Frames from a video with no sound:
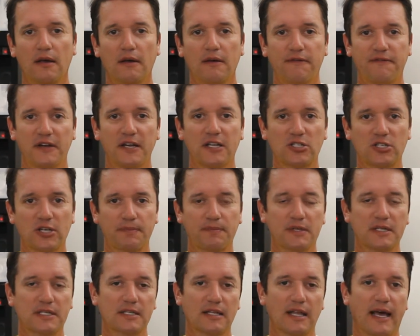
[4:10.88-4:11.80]
Finish up
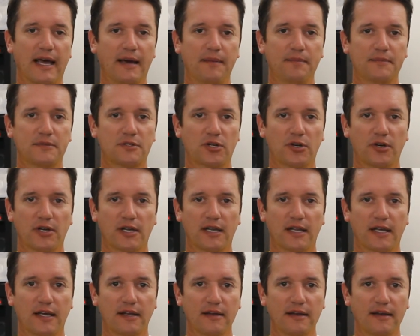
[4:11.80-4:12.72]
this lab, turn it
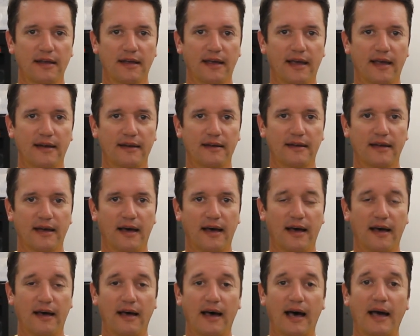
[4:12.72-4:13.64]
in, and
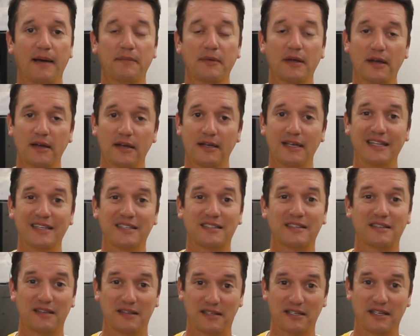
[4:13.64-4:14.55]
I'm going to need
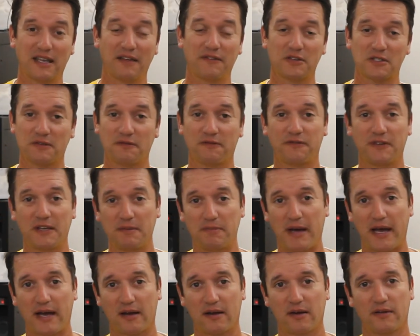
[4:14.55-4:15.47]
to give you some
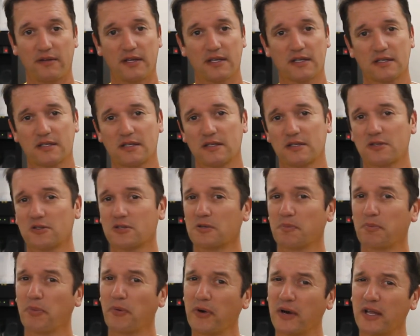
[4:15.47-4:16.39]
feedback on this because there's a
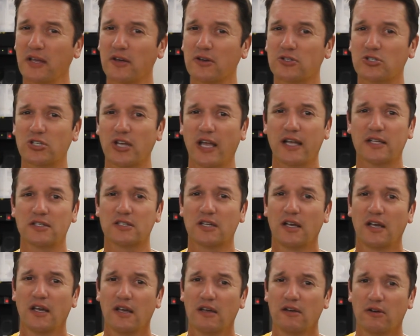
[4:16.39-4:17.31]
pretty good chance
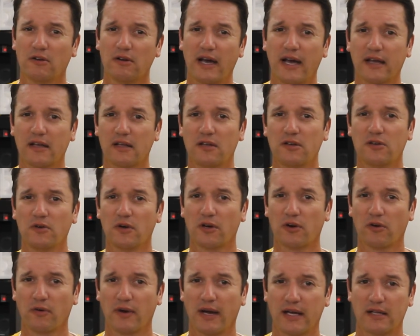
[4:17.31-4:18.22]
you're not going to do it
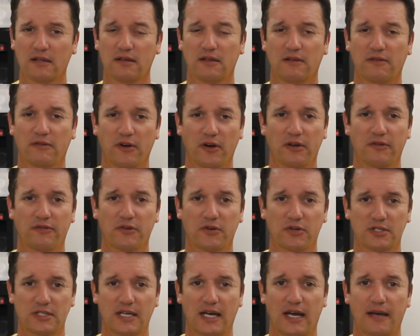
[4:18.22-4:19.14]
correctly the very
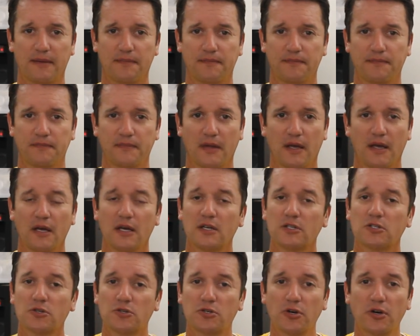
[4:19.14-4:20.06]
first time.
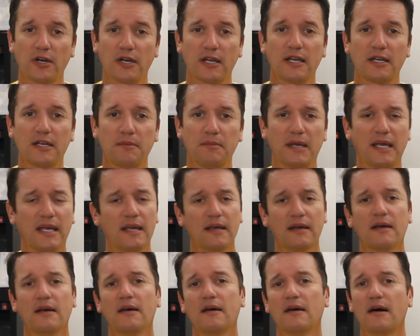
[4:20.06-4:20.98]
So turn it in to
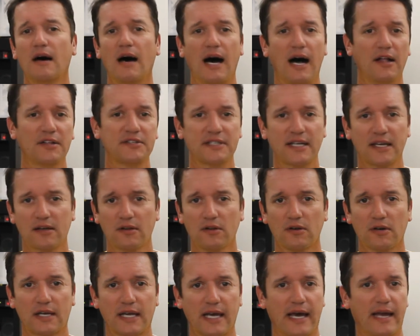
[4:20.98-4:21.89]
me. I'll take a
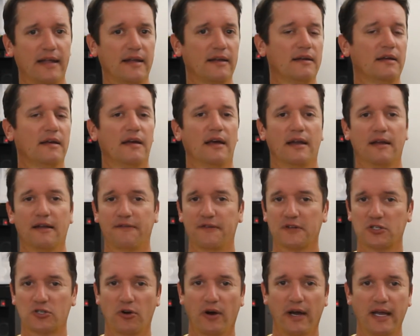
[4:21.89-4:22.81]
look at it, and if
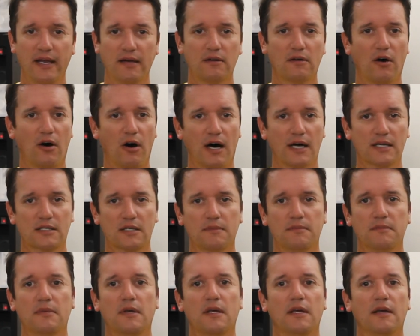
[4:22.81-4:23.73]
it's great,
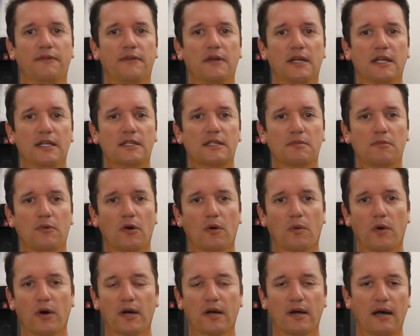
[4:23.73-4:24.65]
awesome. If you need some more
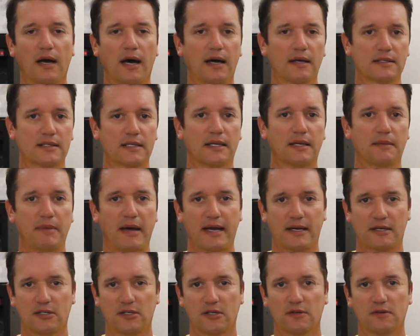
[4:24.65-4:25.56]
work, I'll send it
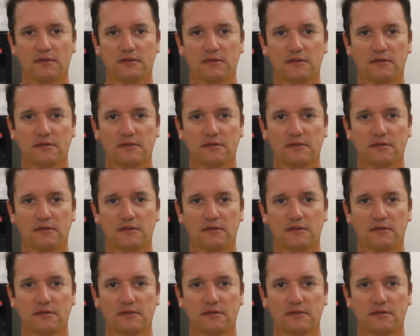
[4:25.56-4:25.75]
back to you.